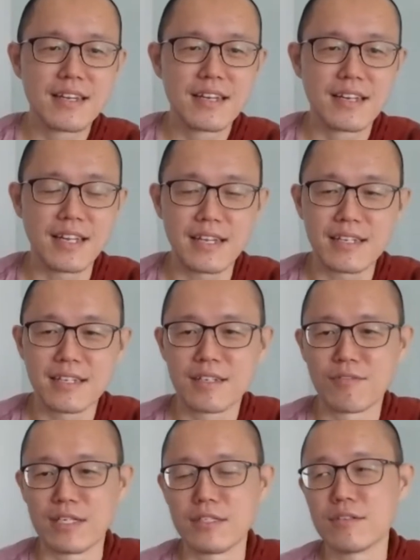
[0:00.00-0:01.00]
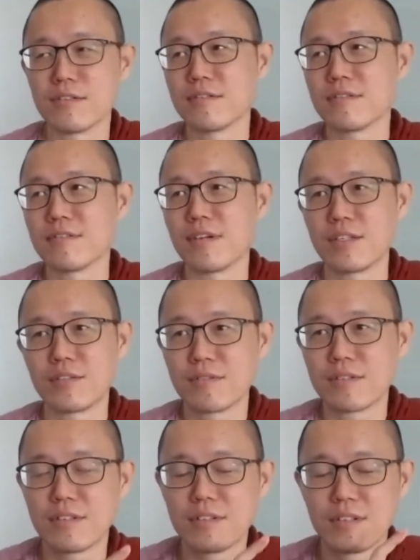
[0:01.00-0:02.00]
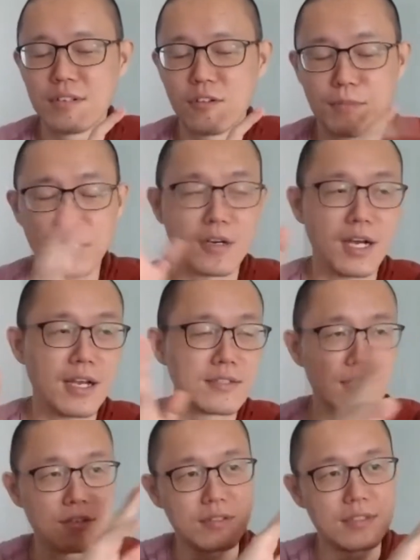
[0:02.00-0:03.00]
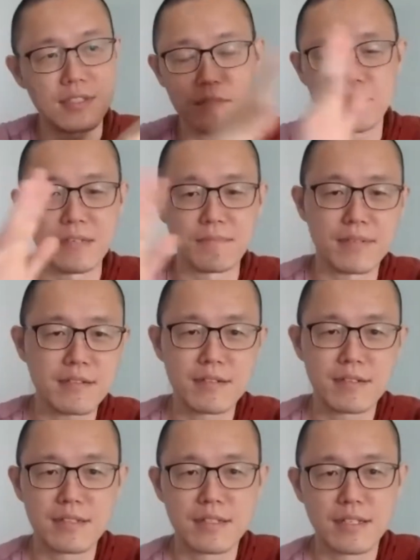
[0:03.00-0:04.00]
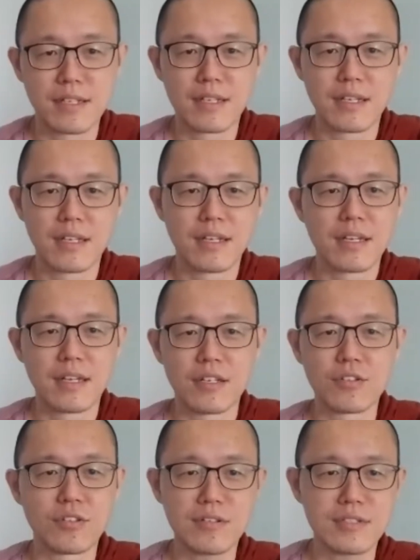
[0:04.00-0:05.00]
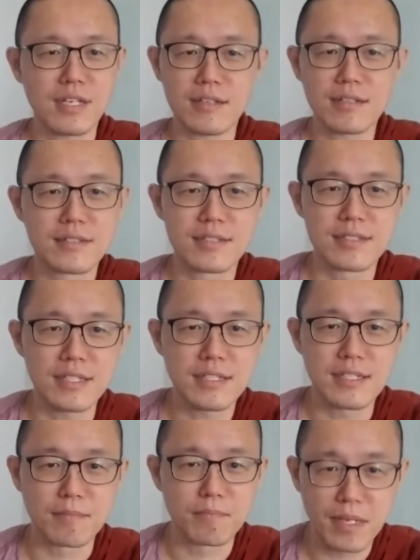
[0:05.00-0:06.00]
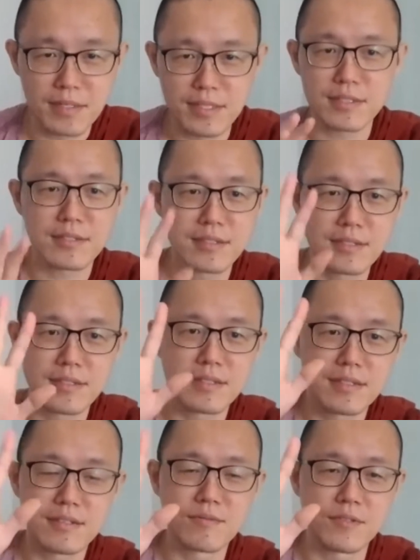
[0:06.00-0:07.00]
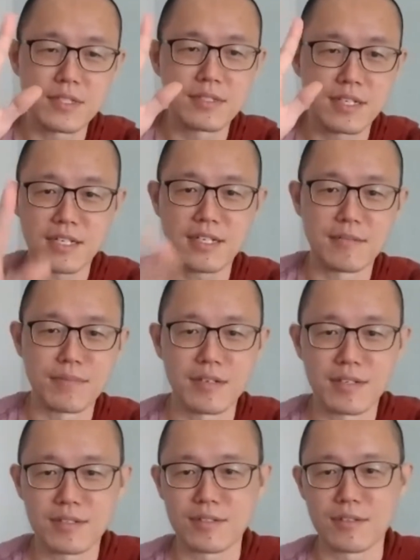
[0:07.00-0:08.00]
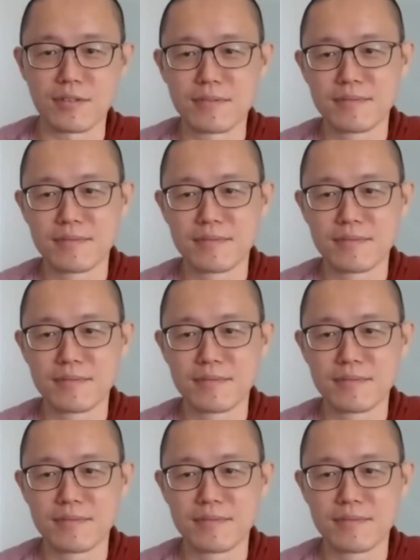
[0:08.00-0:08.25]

Like when you open your eyes and you see people, you don't just see the person's physical appearance. No,